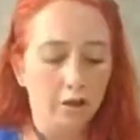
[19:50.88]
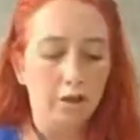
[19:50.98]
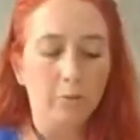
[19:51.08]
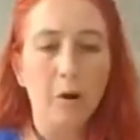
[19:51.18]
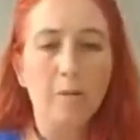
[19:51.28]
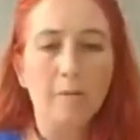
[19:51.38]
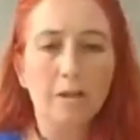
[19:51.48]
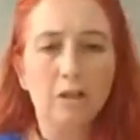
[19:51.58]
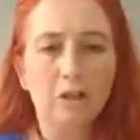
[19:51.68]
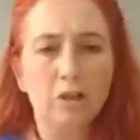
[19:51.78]
do you
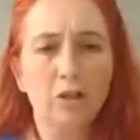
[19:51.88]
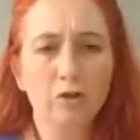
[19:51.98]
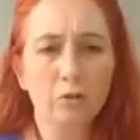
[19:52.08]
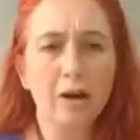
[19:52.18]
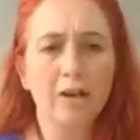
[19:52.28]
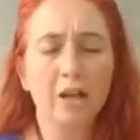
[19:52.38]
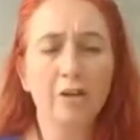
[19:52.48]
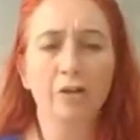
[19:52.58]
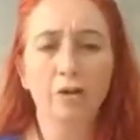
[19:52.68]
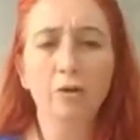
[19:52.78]
promise to, do you swear to tell
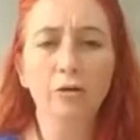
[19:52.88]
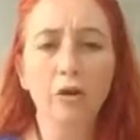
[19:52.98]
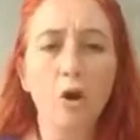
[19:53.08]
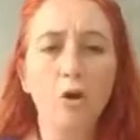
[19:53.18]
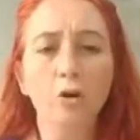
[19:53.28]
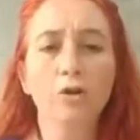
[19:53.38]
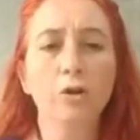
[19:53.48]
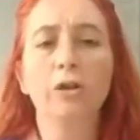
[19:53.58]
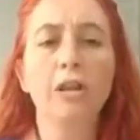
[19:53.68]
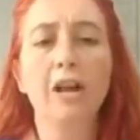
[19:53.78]
the truth, the whole
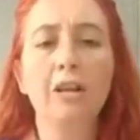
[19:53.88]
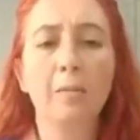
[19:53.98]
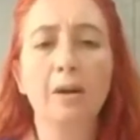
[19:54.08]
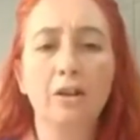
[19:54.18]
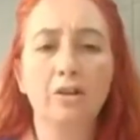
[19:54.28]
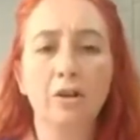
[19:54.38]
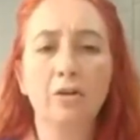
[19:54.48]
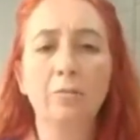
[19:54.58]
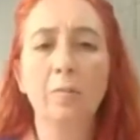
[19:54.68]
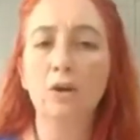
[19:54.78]
truth, and nothing but the
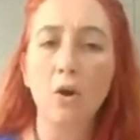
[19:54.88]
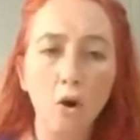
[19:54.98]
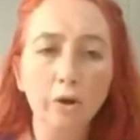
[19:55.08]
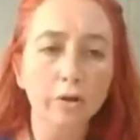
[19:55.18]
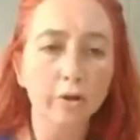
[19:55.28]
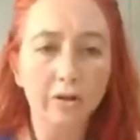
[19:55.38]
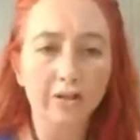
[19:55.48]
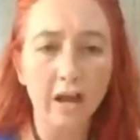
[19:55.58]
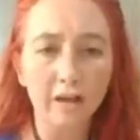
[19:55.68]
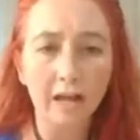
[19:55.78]
truth? But the whole truth is
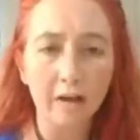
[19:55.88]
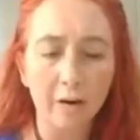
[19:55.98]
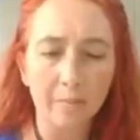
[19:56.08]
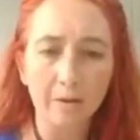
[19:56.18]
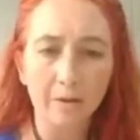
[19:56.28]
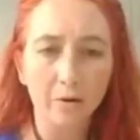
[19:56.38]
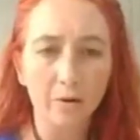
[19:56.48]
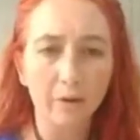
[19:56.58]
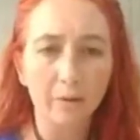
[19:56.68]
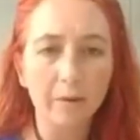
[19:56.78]
not allowed up in the
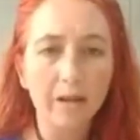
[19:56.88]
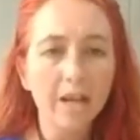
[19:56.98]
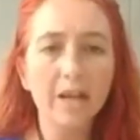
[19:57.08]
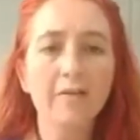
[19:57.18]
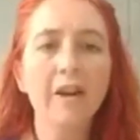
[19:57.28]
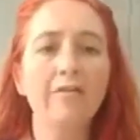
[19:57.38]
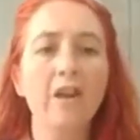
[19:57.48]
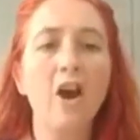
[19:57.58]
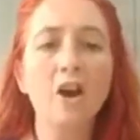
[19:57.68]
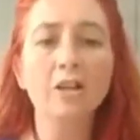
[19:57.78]
courtroom. Even if
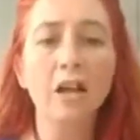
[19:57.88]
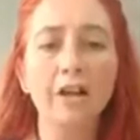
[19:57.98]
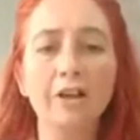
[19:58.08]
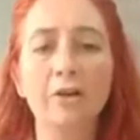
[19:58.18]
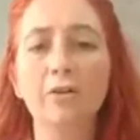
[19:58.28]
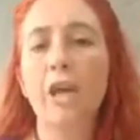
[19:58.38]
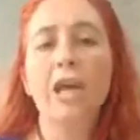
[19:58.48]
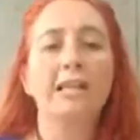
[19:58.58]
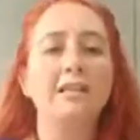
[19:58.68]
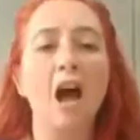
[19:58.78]
they are telling truth,
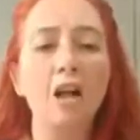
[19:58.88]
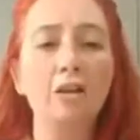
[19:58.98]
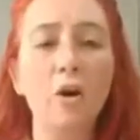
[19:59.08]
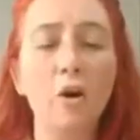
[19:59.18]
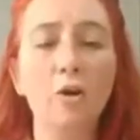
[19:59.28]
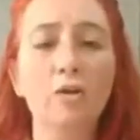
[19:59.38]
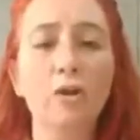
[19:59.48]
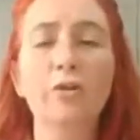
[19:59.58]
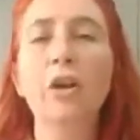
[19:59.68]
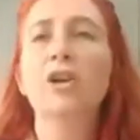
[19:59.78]
it's not the whole
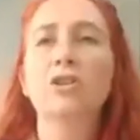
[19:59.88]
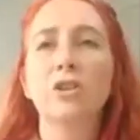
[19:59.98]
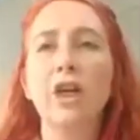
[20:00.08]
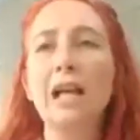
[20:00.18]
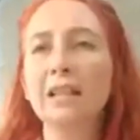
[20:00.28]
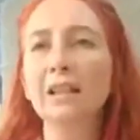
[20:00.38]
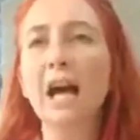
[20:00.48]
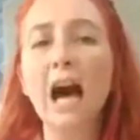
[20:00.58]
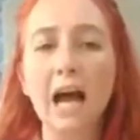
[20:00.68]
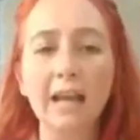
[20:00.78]
truth, so that's a
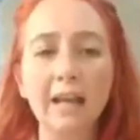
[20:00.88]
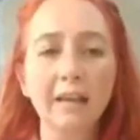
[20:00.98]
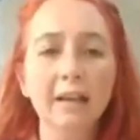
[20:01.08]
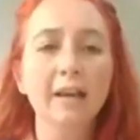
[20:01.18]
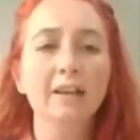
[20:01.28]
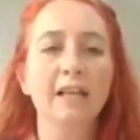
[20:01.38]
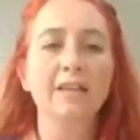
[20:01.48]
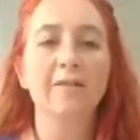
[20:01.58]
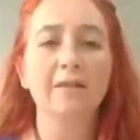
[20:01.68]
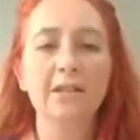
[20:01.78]
lie. That's
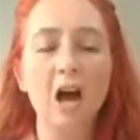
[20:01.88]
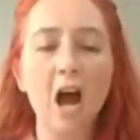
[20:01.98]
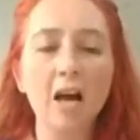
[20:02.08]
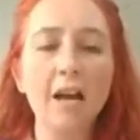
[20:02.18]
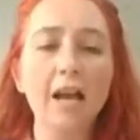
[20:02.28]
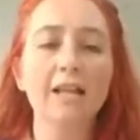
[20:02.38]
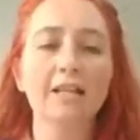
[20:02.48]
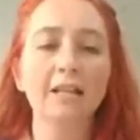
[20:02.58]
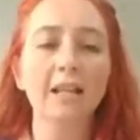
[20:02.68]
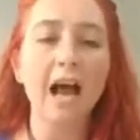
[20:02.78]
a facade, and it's
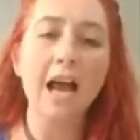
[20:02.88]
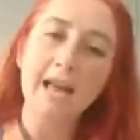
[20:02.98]
a lie,